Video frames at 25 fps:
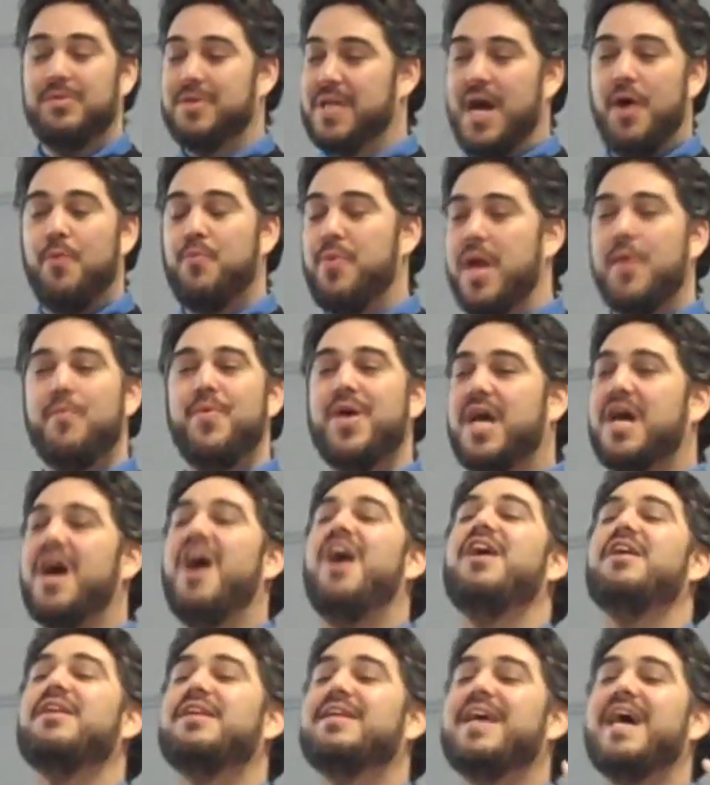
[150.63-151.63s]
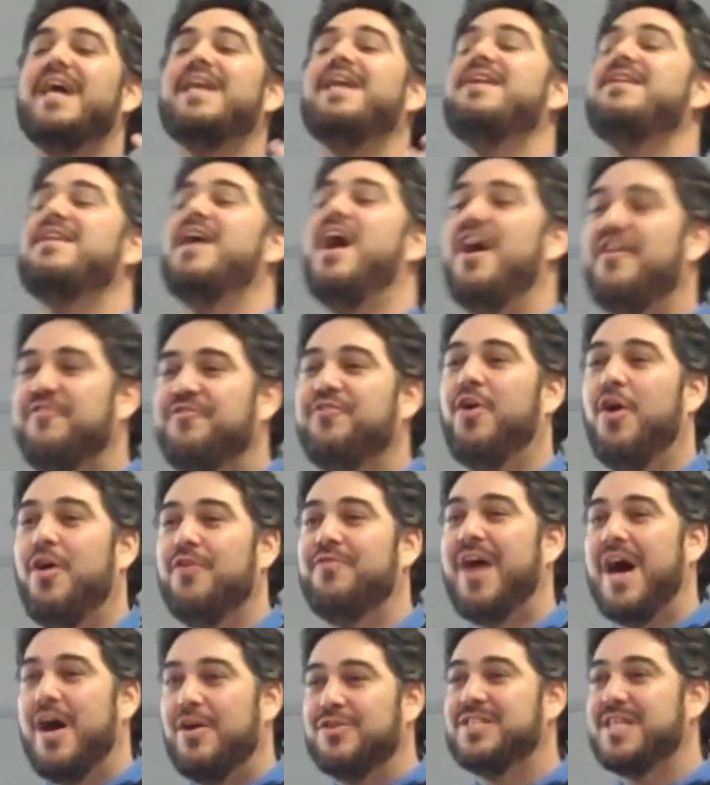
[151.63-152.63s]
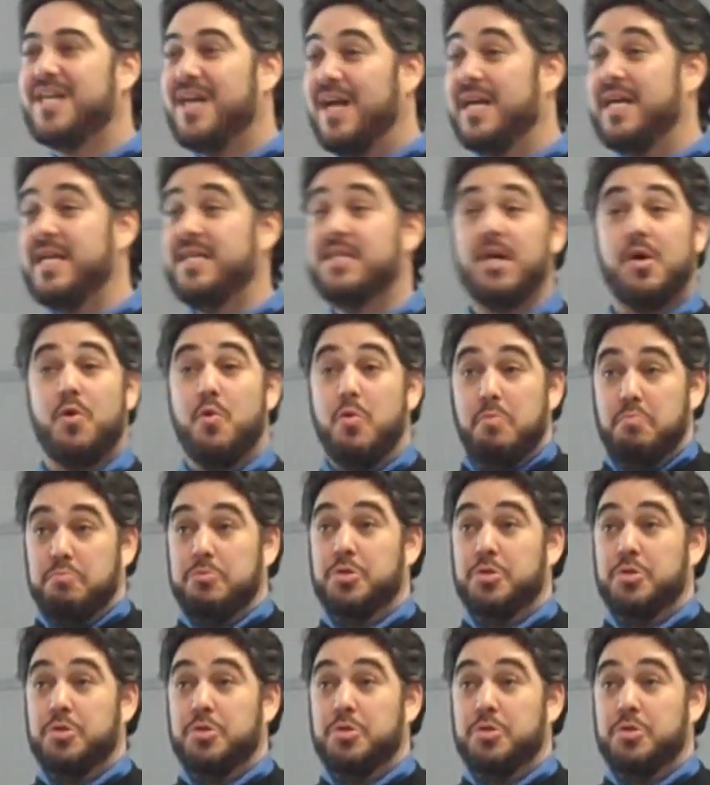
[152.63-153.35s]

Yeah, we can't get enough of our dear leader.